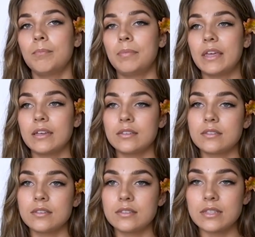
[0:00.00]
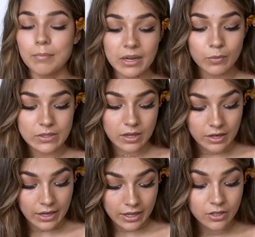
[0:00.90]
because somebody was
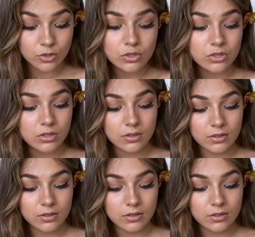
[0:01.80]
unhinged.